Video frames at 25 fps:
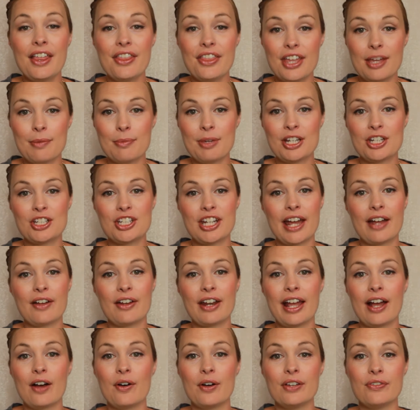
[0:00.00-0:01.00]
them a shout
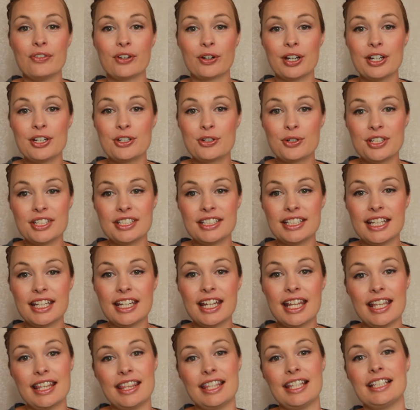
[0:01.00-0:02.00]
out. If you're
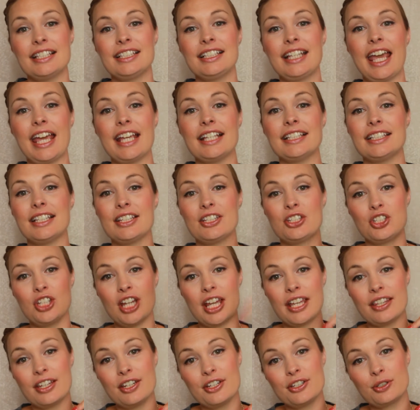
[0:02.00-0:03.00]
interested in these cases,
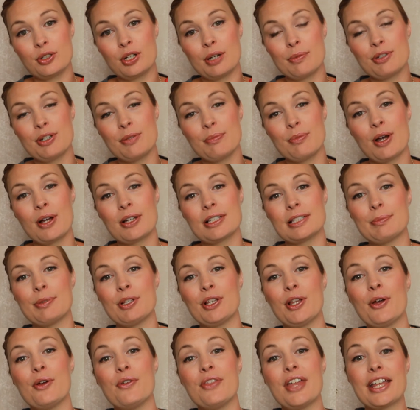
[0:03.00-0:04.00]
check the description box
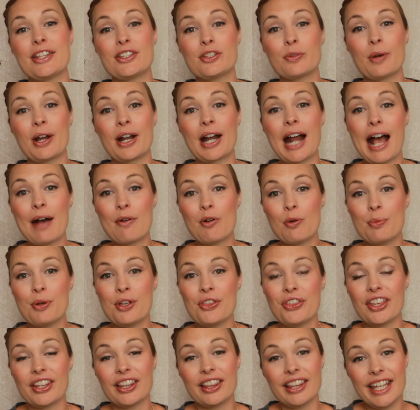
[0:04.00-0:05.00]
below. That's where I will
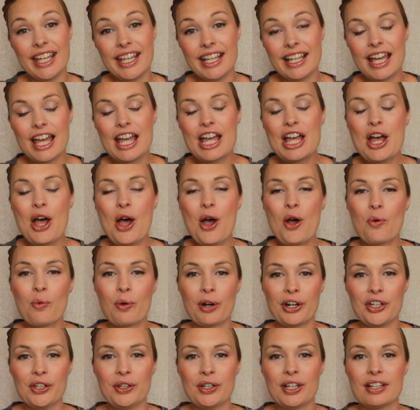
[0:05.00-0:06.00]
put the link
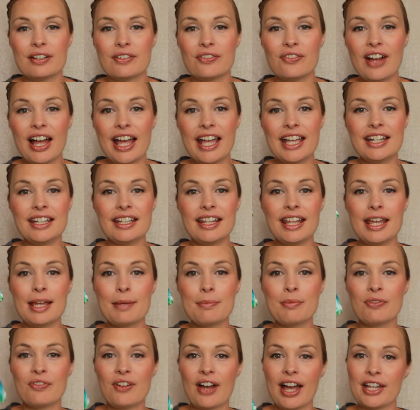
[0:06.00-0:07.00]
where you can find
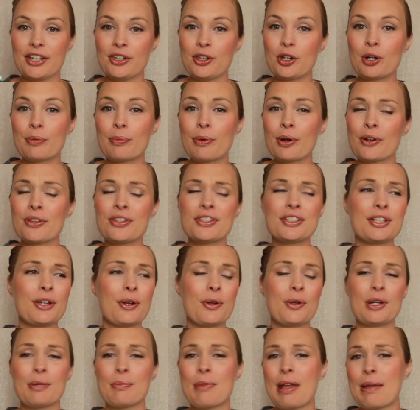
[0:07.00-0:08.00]
them, find your
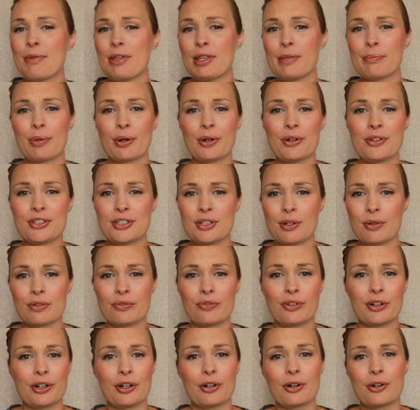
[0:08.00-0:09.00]
birthstone, or maybe the birthstone
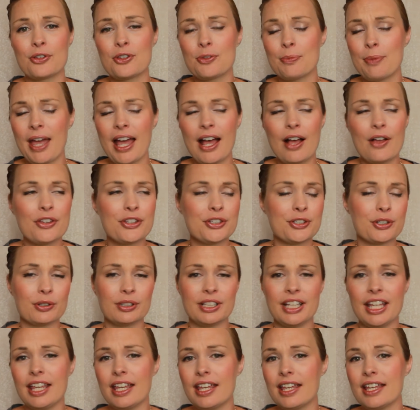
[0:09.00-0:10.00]
for your spouse or
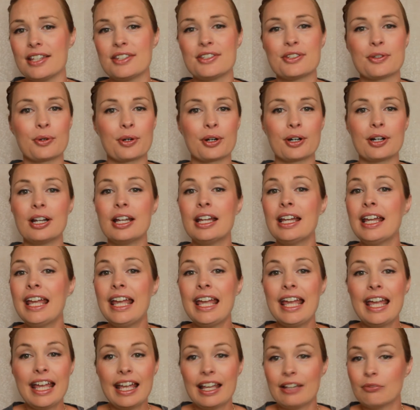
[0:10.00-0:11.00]
your kids, or
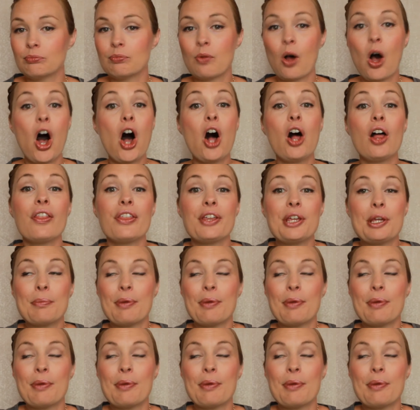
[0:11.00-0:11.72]
all the